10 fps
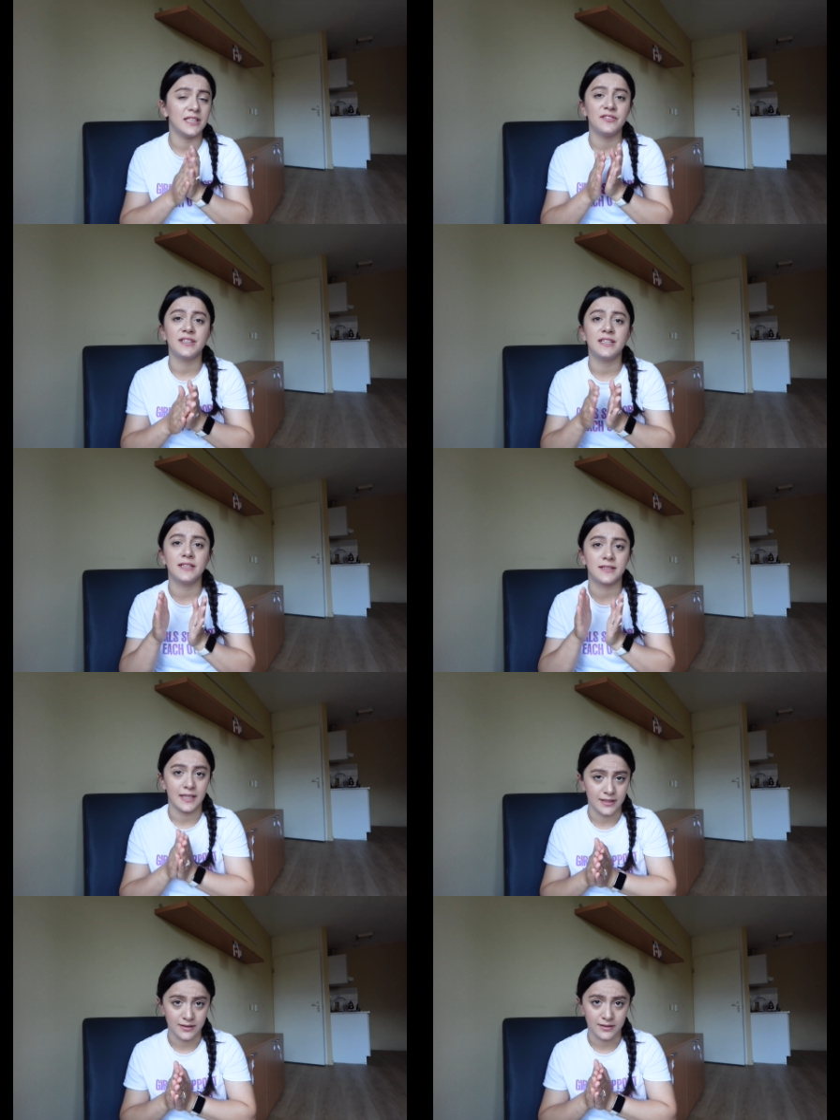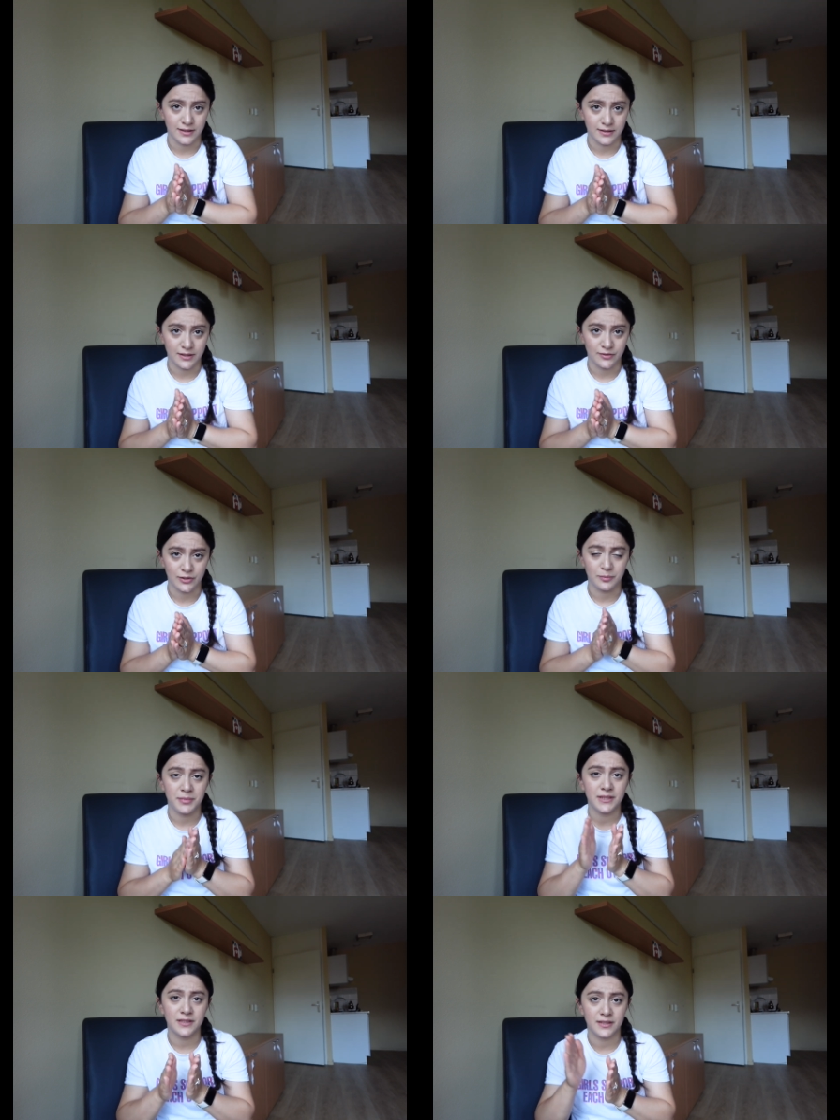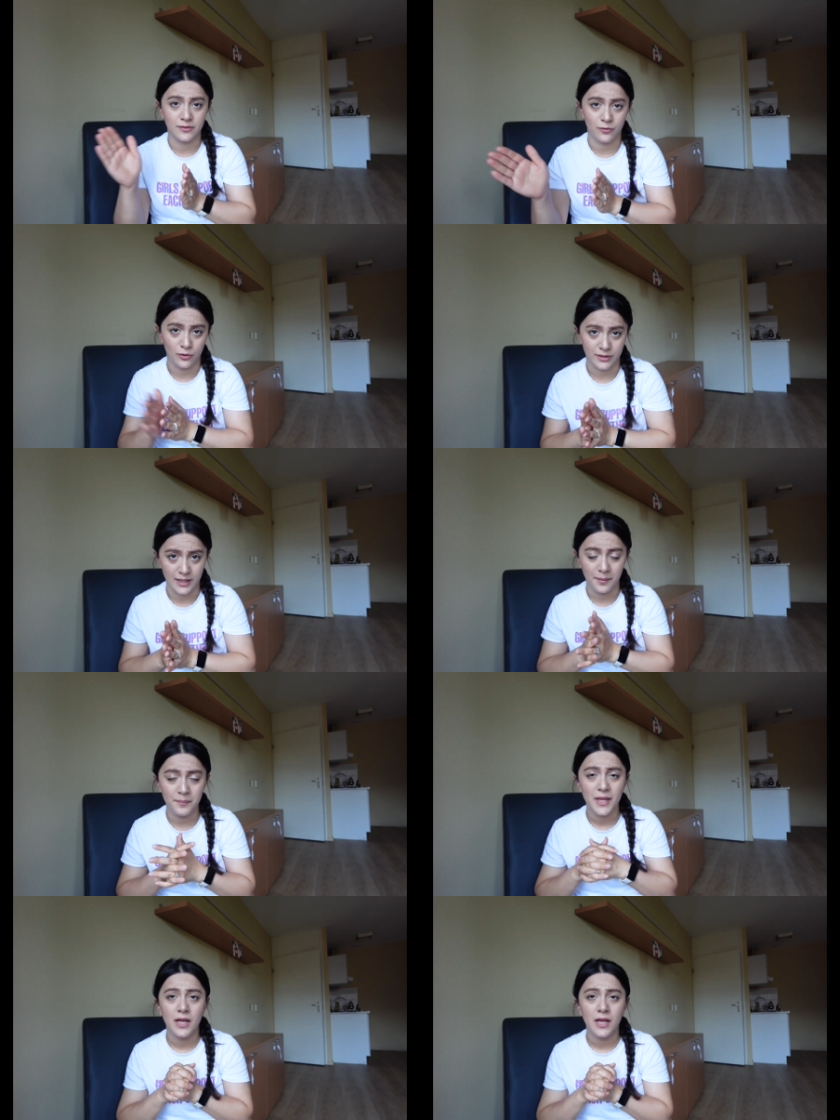even in technical interview. Be ready for them.